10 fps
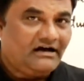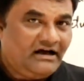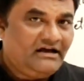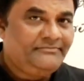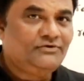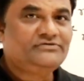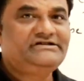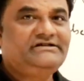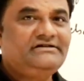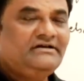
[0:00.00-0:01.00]
I am
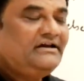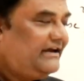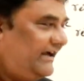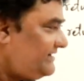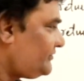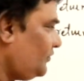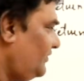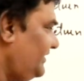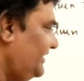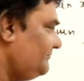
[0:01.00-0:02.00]
using
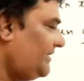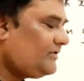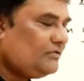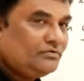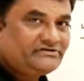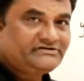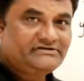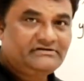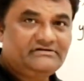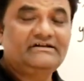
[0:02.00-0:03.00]
Xcode in my
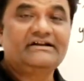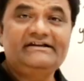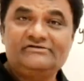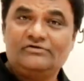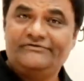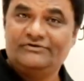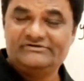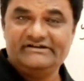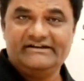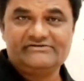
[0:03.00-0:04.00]
course. The reason of
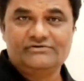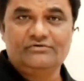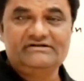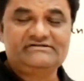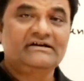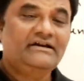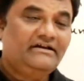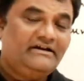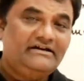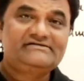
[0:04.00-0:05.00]
using Xcode
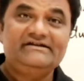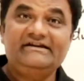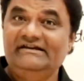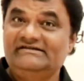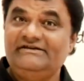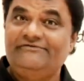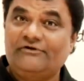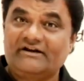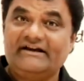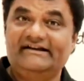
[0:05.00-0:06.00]
is easy
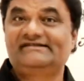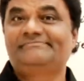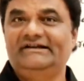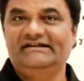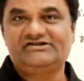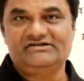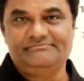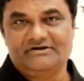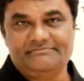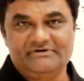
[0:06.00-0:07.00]
for
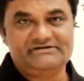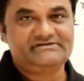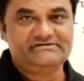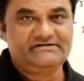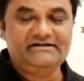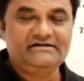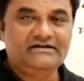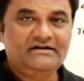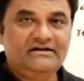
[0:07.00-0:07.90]
explanation purpose, right?